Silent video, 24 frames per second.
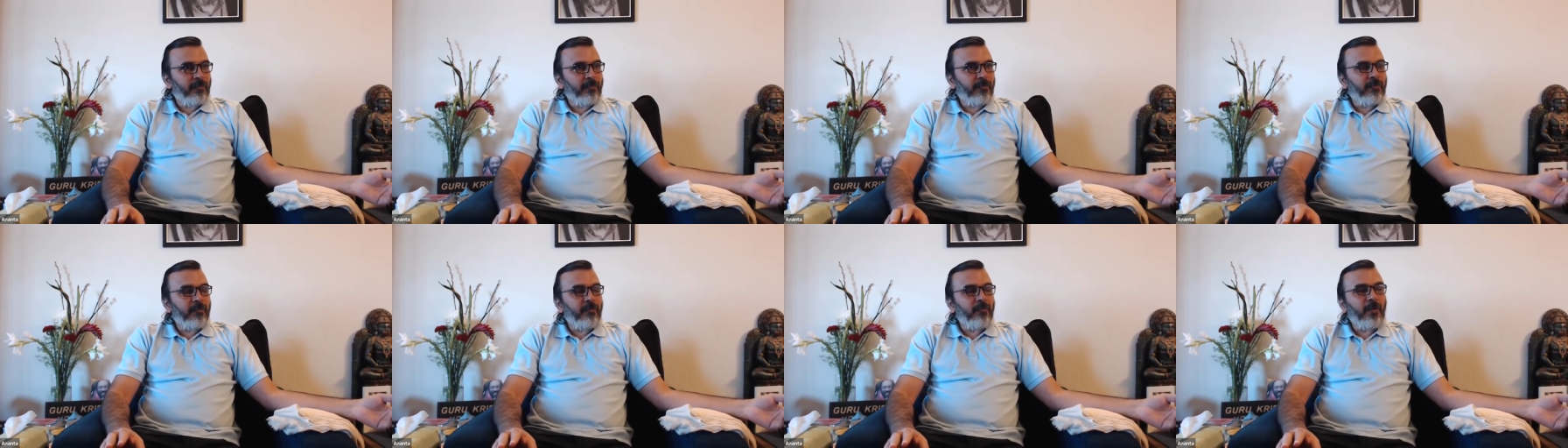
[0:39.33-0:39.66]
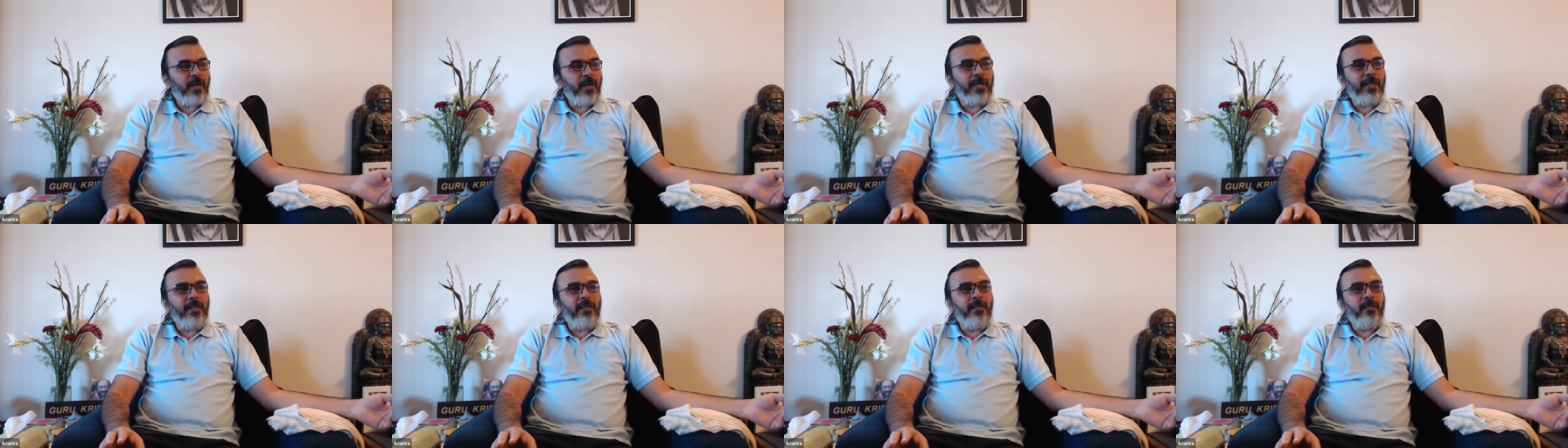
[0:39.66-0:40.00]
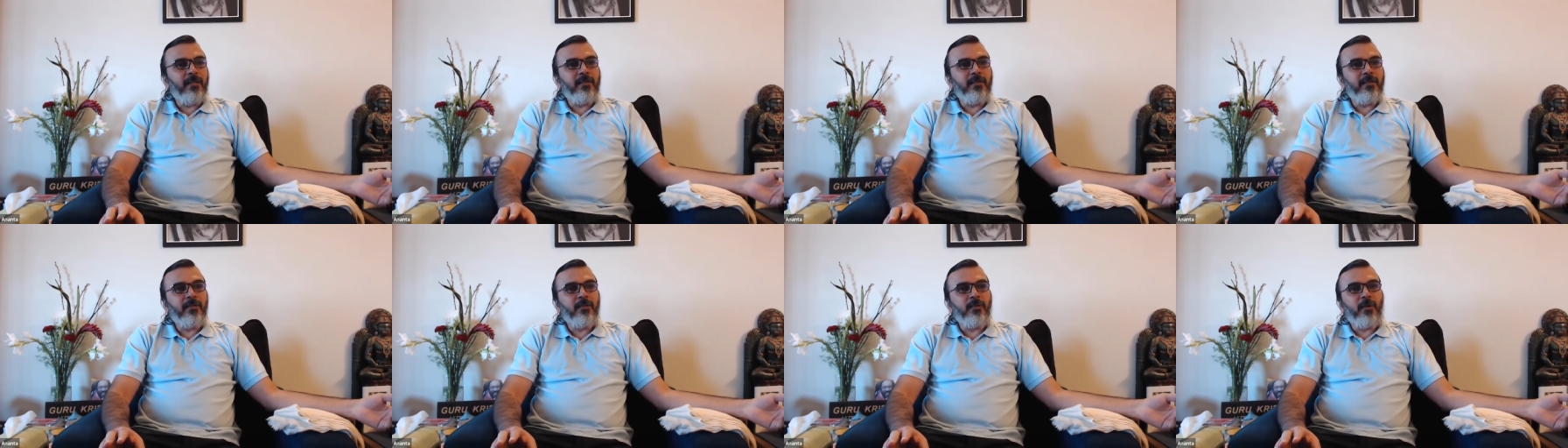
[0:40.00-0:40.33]

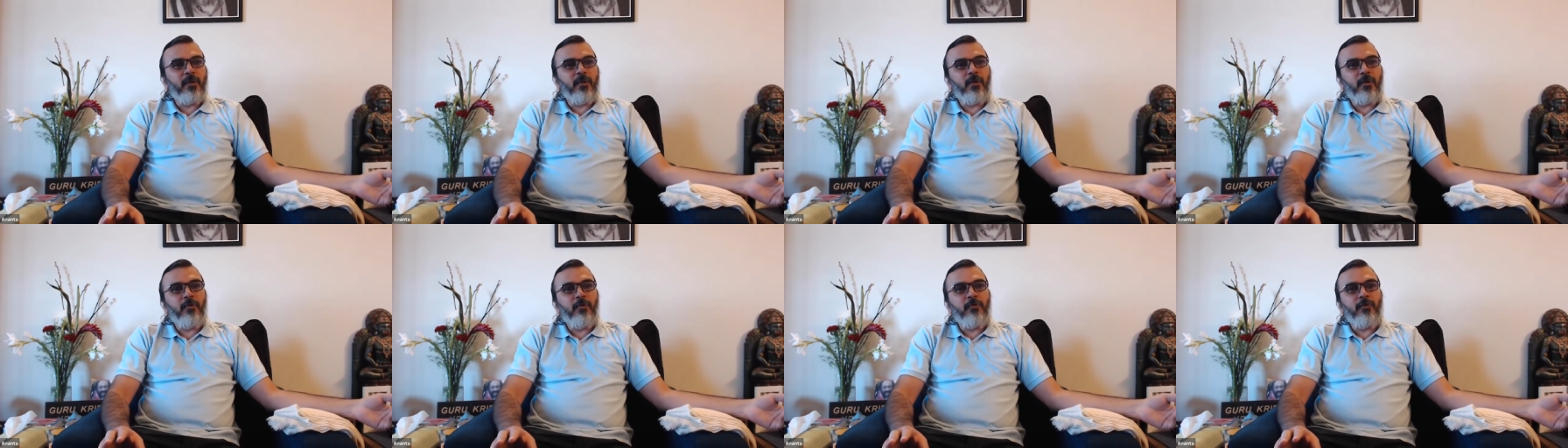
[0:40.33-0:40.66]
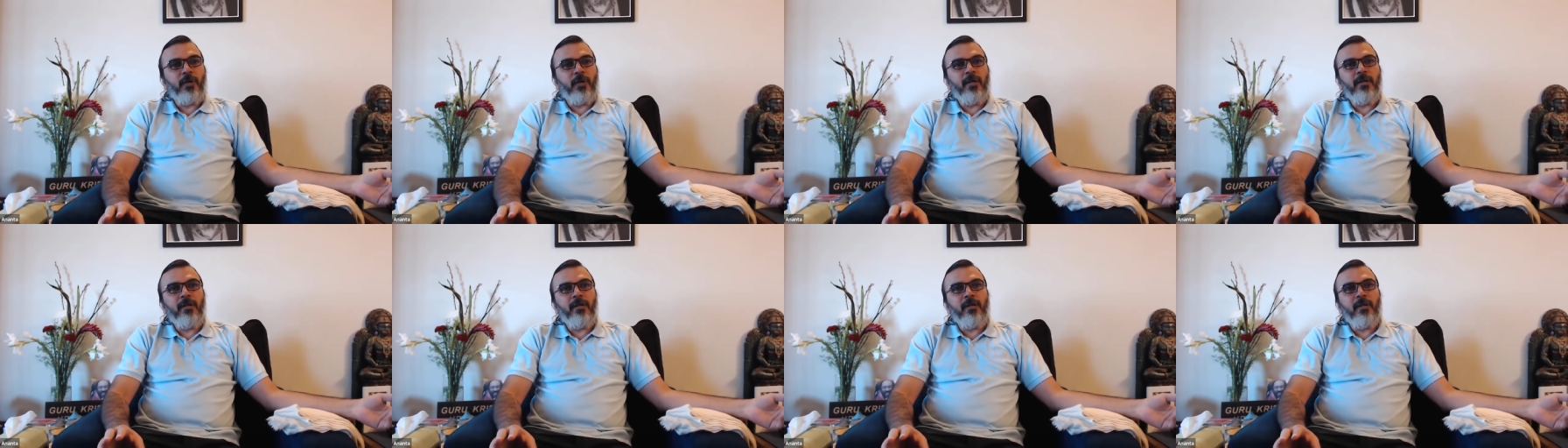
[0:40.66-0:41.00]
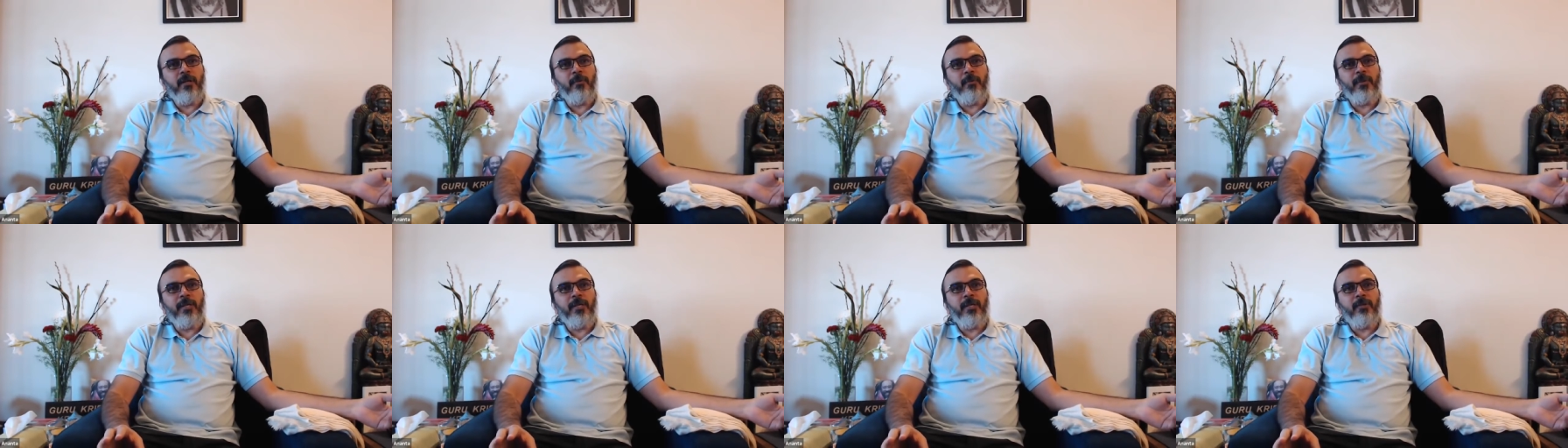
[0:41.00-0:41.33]
ideas of our
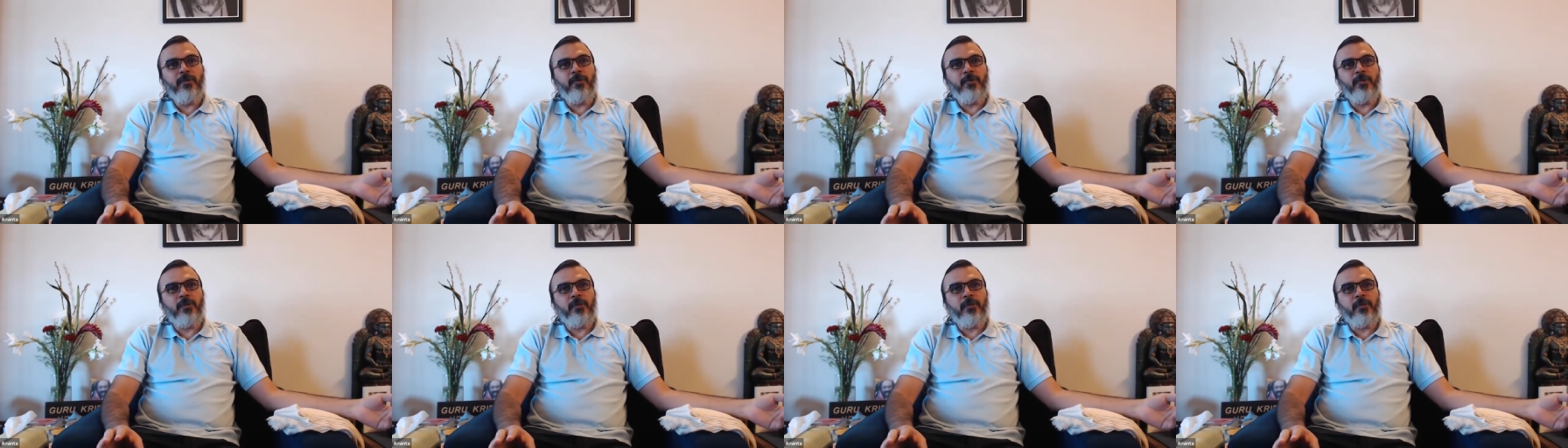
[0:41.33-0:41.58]
limitation.